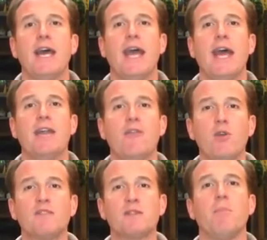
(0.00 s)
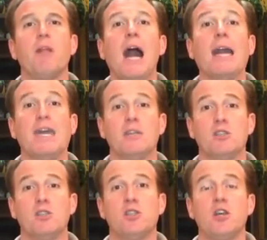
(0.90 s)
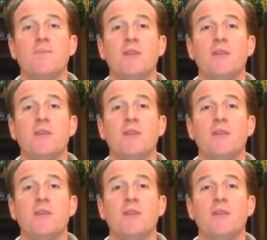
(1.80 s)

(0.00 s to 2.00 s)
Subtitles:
And if you have some blockage